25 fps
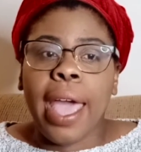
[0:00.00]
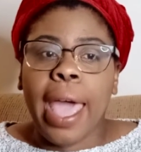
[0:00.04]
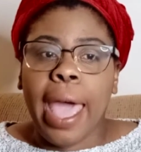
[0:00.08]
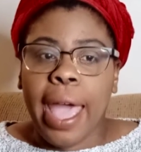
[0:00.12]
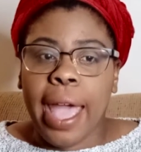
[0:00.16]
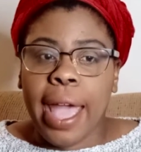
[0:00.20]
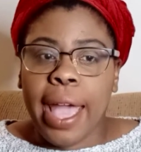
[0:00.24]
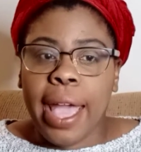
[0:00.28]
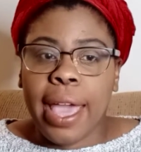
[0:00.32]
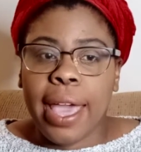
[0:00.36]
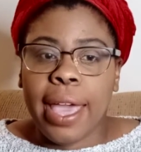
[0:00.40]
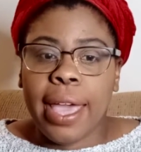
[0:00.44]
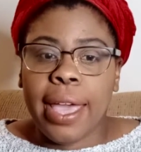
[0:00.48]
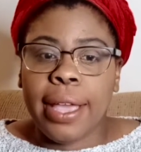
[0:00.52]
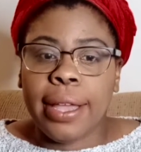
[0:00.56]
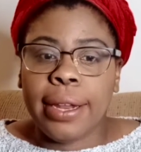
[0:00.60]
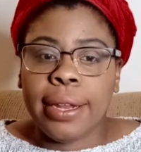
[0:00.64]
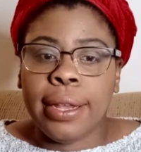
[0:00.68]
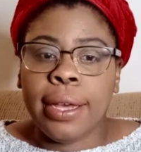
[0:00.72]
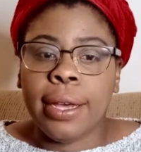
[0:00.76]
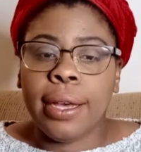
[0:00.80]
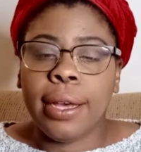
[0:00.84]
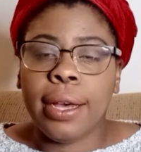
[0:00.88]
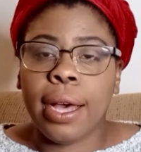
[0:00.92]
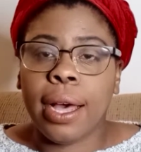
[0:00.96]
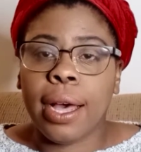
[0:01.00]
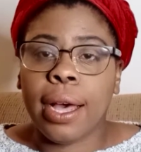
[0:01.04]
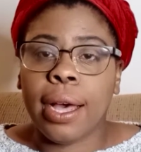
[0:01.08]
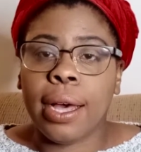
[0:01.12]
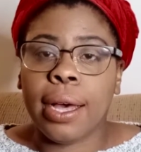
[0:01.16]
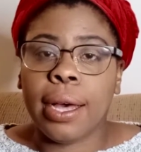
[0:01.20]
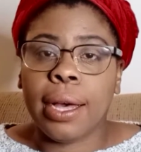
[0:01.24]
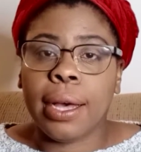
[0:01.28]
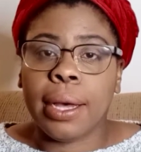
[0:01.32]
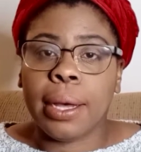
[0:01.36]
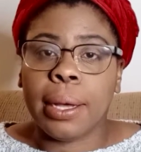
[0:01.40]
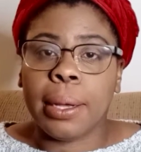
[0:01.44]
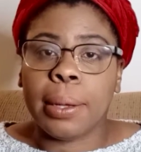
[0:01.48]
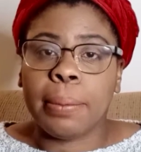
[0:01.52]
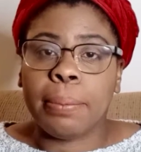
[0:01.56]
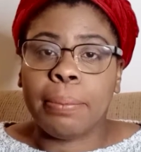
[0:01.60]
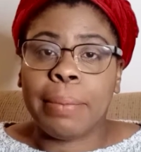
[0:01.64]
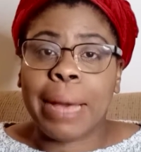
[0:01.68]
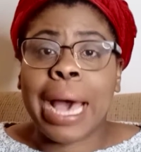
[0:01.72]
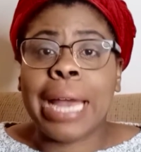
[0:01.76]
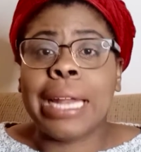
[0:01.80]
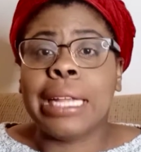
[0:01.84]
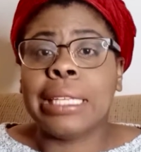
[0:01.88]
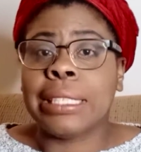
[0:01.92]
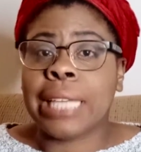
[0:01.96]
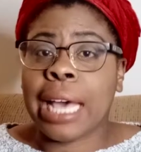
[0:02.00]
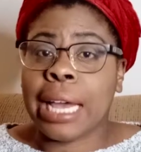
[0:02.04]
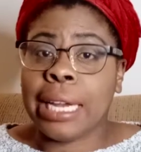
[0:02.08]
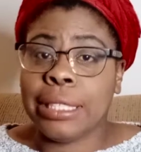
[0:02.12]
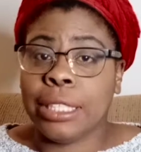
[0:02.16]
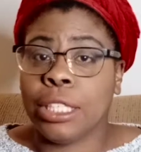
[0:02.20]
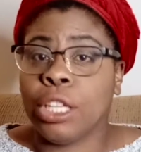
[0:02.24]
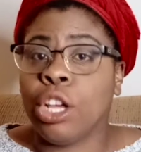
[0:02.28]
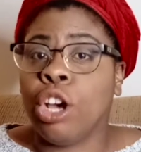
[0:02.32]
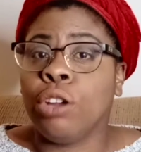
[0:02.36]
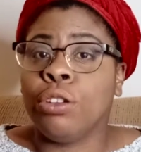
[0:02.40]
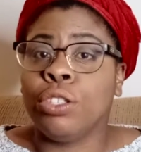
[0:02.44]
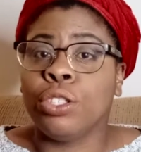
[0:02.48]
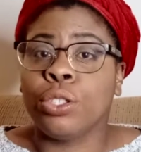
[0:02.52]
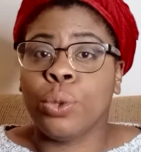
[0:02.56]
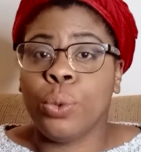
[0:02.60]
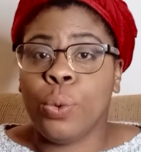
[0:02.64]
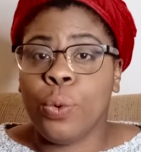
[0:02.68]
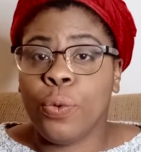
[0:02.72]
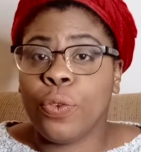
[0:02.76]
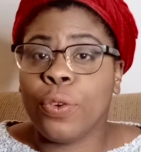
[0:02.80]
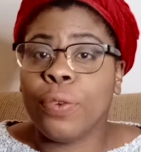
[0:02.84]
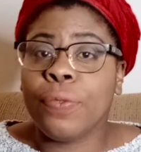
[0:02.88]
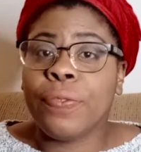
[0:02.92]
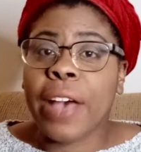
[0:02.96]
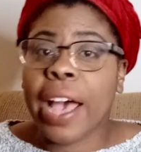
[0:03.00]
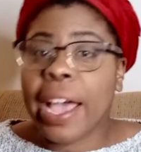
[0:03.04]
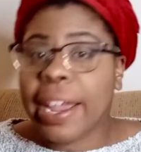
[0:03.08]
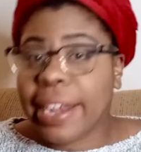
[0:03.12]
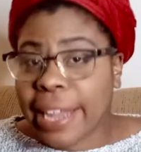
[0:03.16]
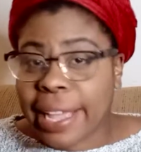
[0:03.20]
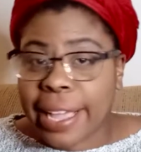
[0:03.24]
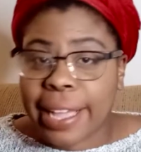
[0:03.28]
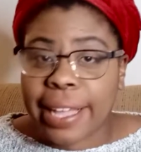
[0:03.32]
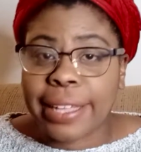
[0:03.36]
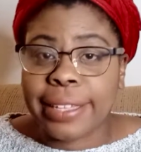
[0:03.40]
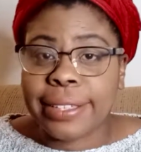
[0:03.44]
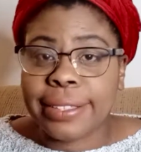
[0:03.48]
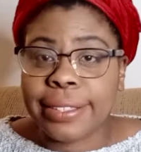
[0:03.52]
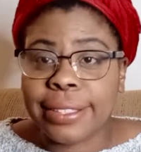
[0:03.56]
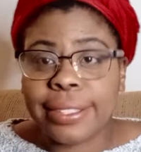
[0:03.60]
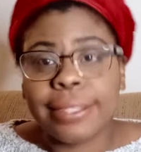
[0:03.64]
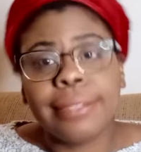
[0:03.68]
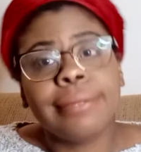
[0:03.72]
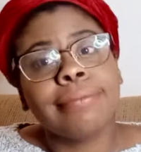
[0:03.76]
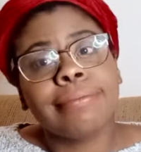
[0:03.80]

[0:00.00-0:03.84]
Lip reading: And I decided to go to school for finance.